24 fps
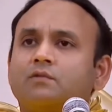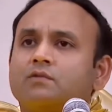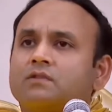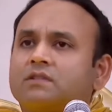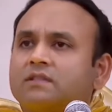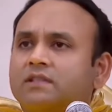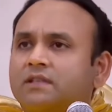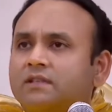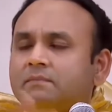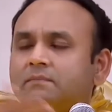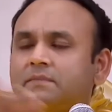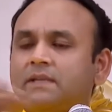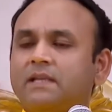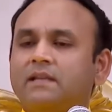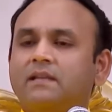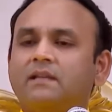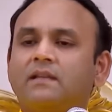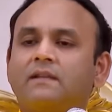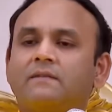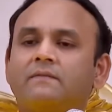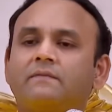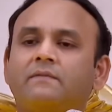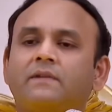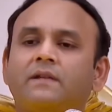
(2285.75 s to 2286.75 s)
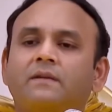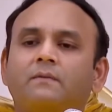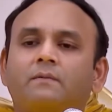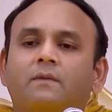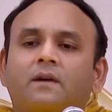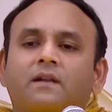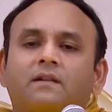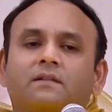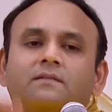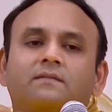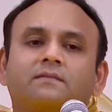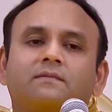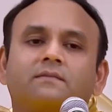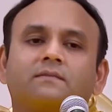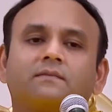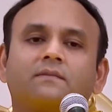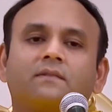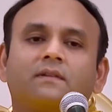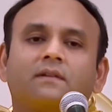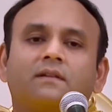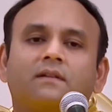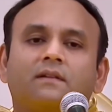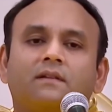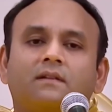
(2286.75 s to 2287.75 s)
You'll see me in everyone.
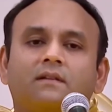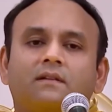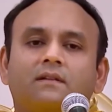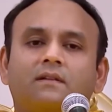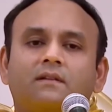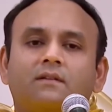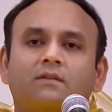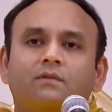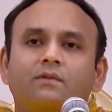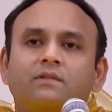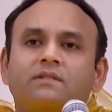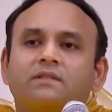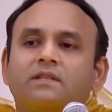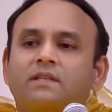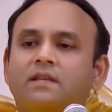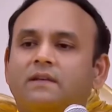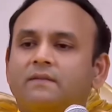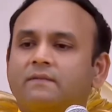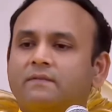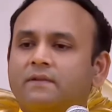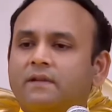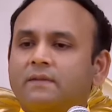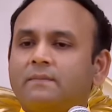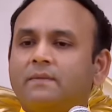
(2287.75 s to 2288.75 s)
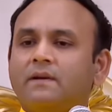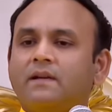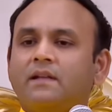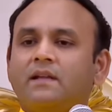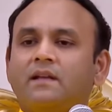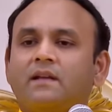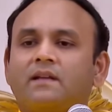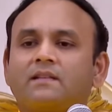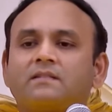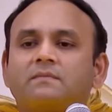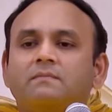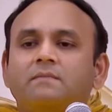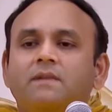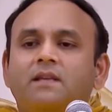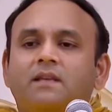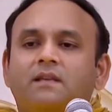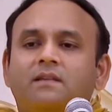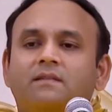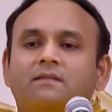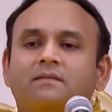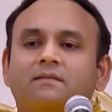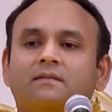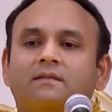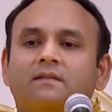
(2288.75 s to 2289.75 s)
You'll see everybody as
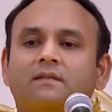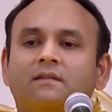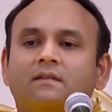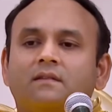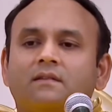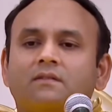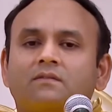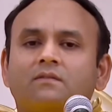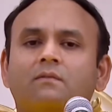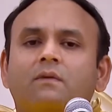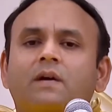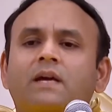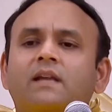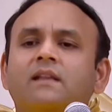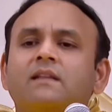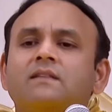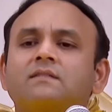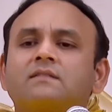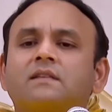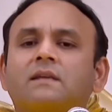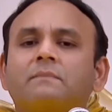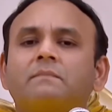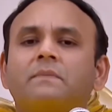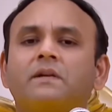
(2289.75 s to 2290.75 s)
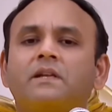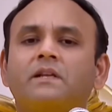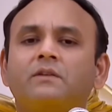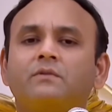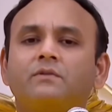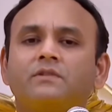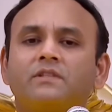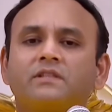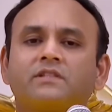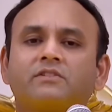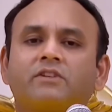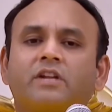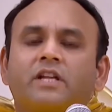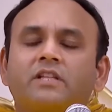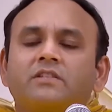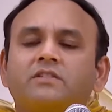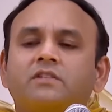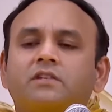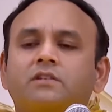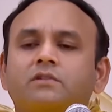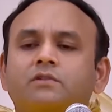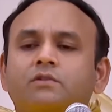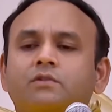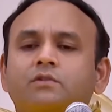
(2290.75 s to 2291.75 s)
me. So where is somebody who is a
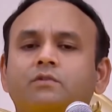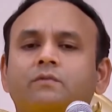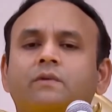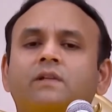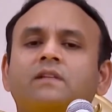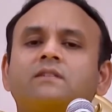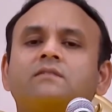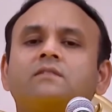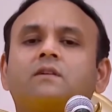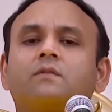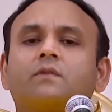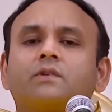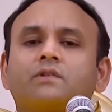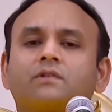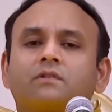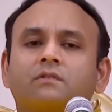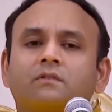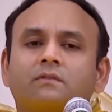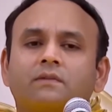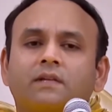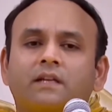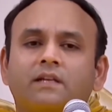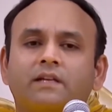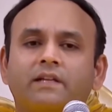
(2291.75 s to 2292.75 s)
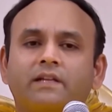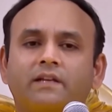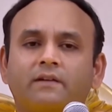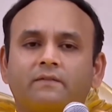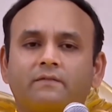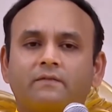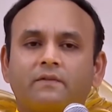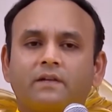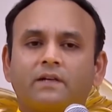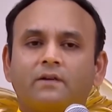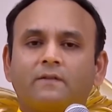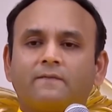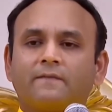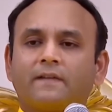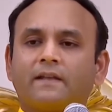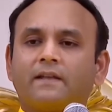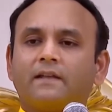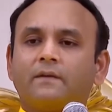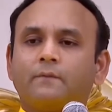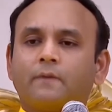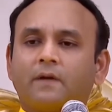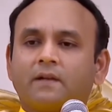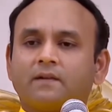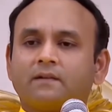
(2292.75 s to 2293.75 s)
stranger to you? Where is the question of getting afraid of
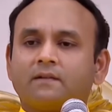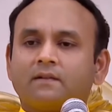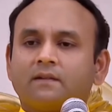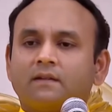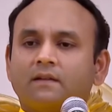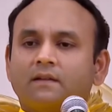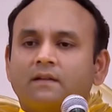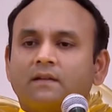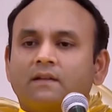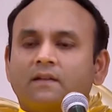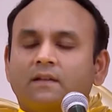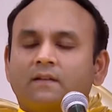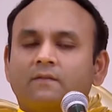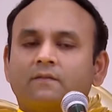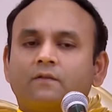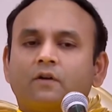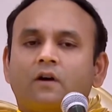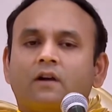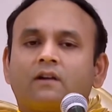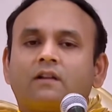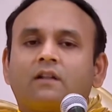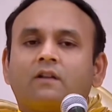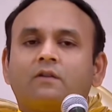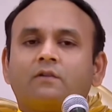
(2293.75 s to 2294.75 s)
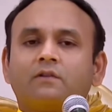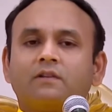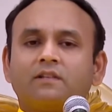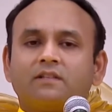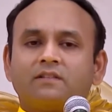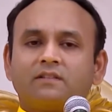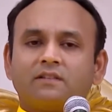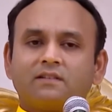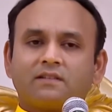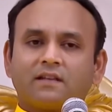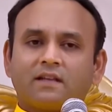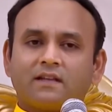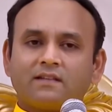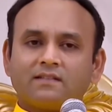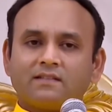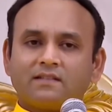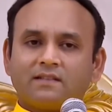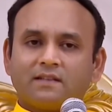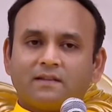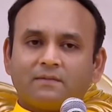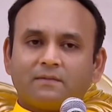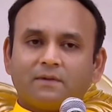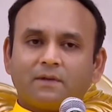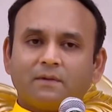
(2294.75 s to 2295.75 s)
anyone? If God alone
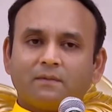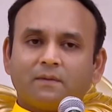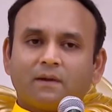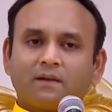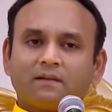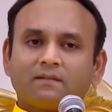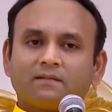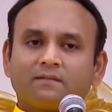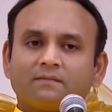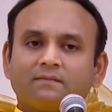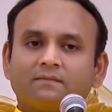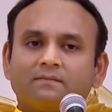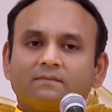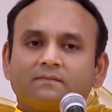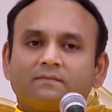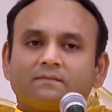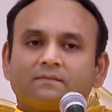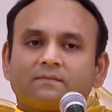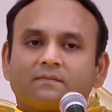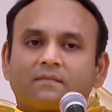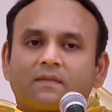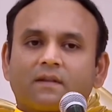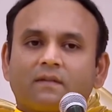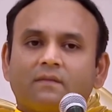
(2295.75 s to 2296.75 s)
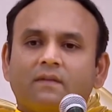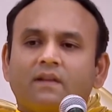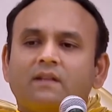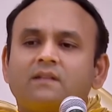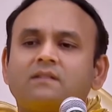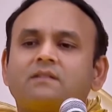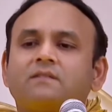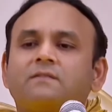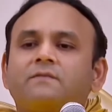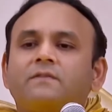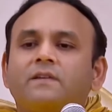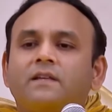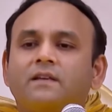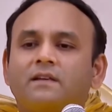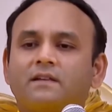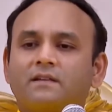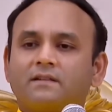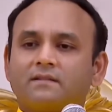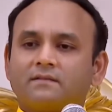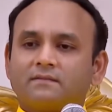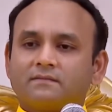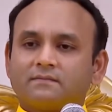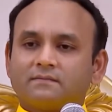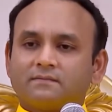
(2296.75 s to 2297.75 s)
resides in everyone, where is the
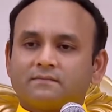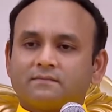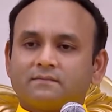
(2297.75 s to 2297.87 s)
fear?